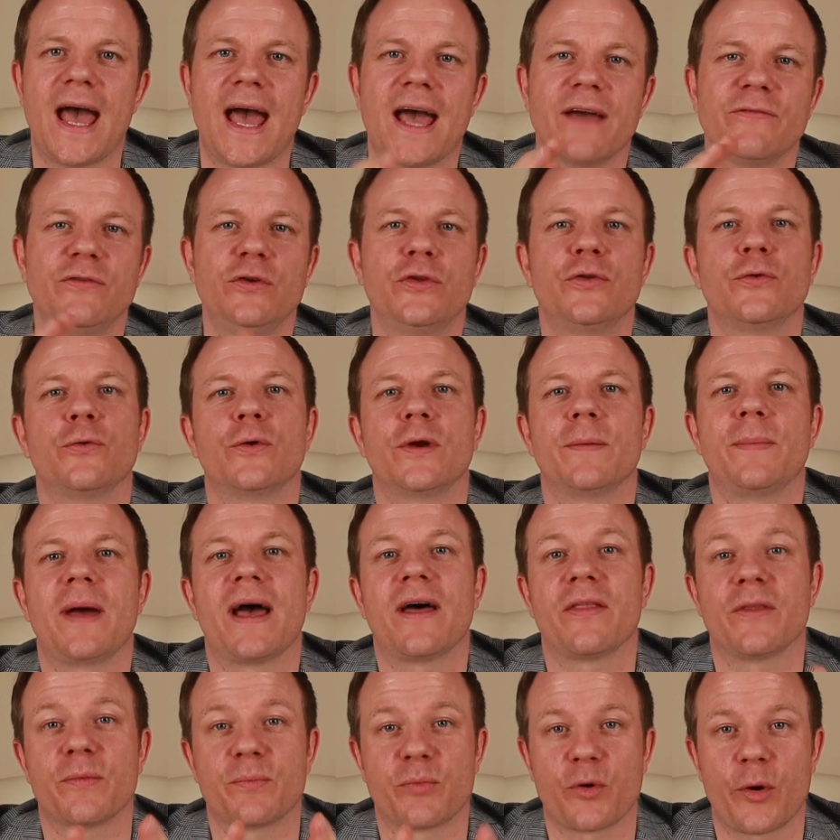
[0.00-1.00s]
Have you thought
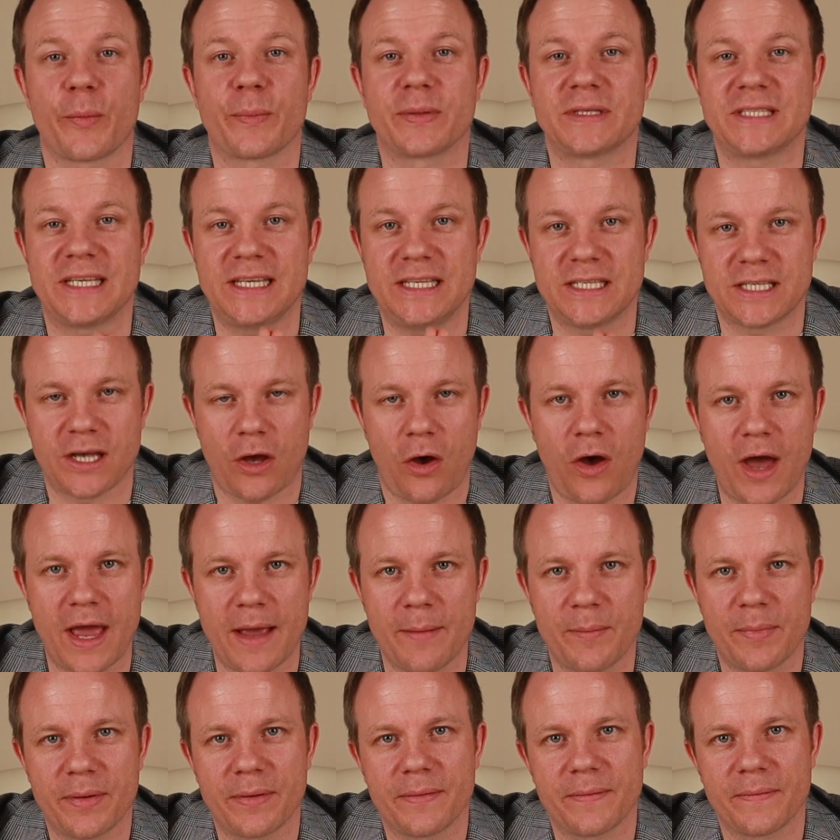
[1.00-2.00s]
about the property
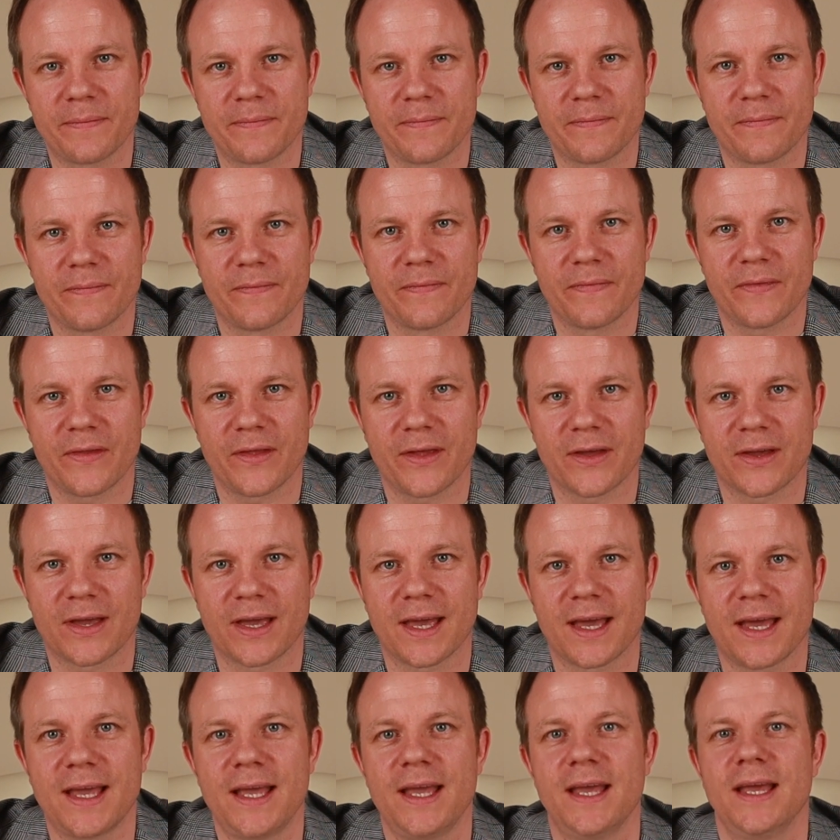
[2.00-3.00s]
type?
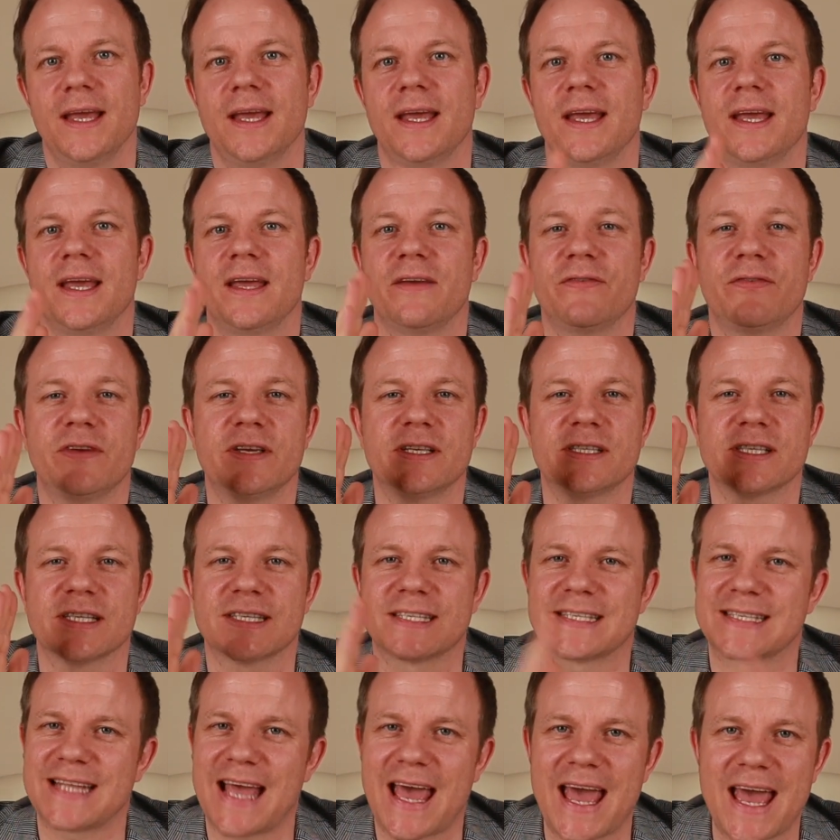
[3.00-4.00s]
Okay, if it's a
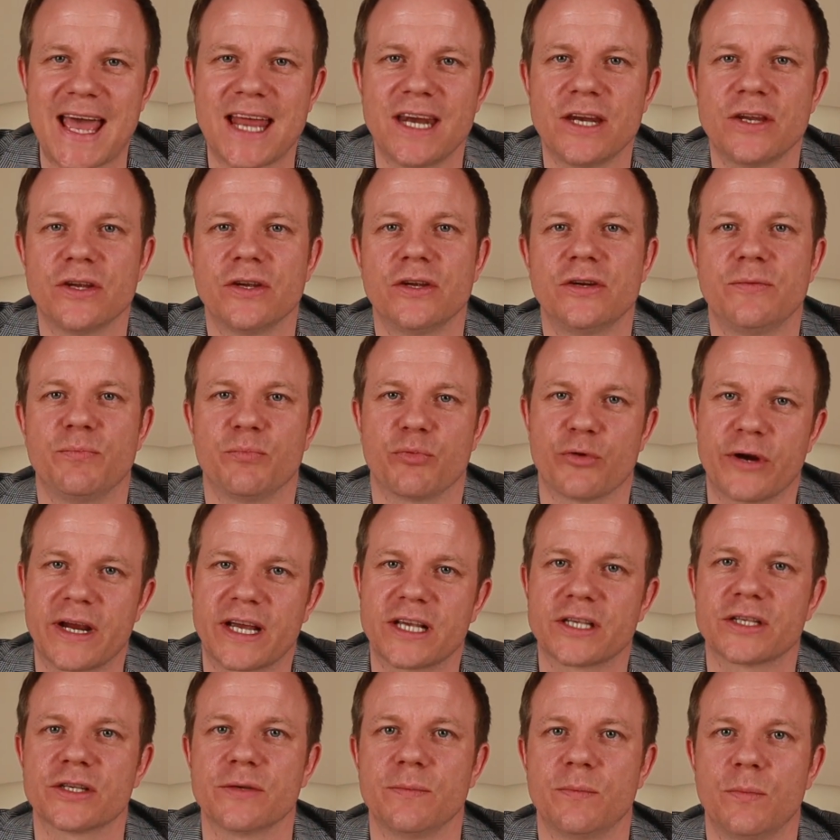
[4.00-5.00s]
standard
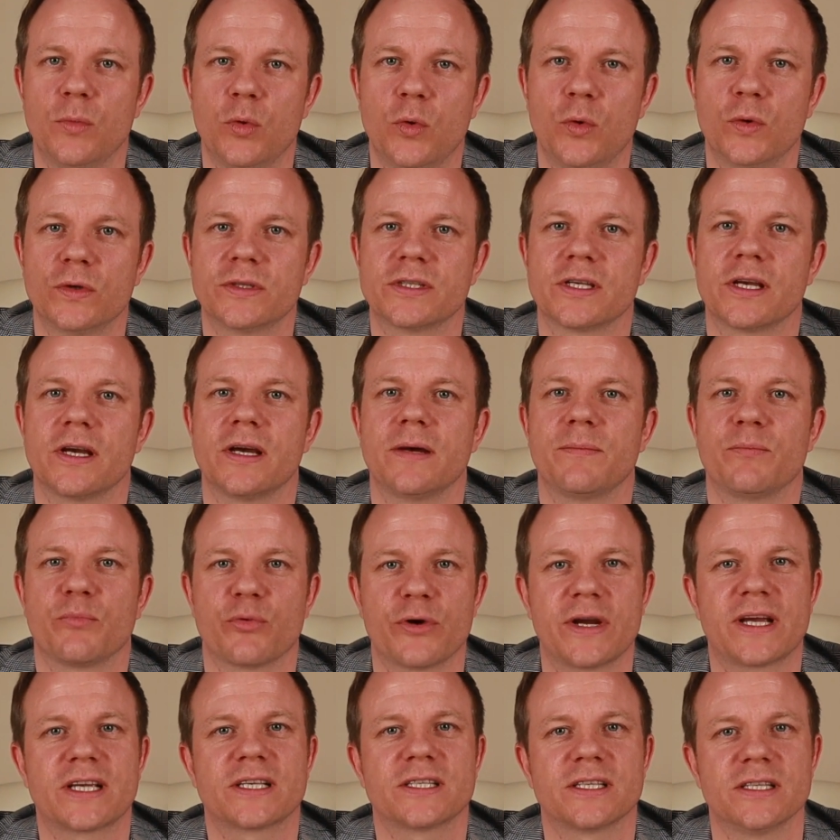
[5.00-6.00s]
bricks and mortar,
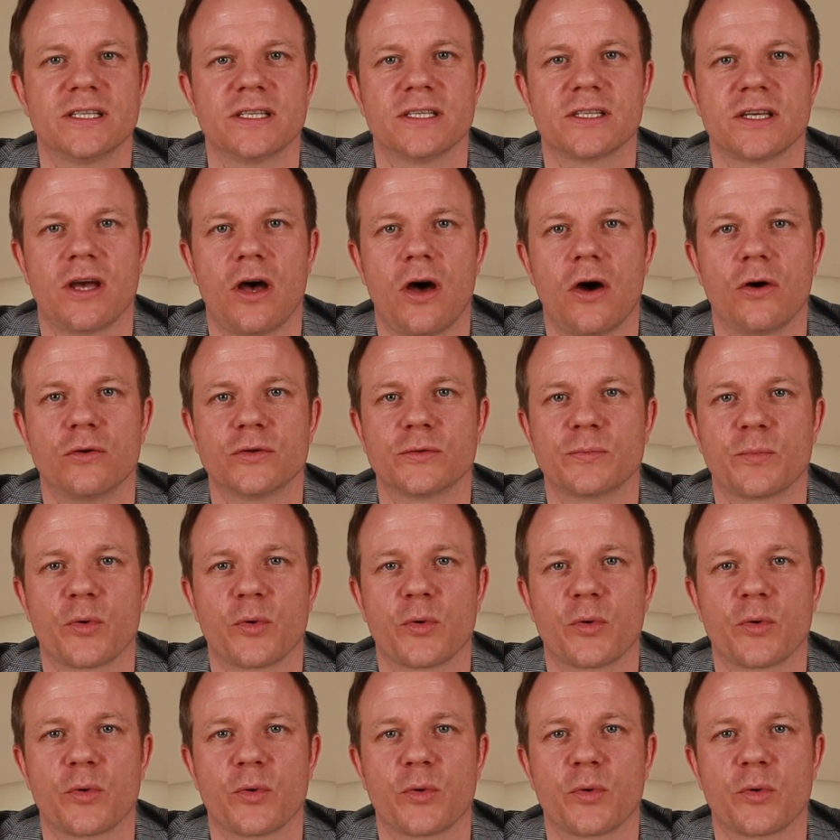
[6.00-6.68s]
bricks and tiles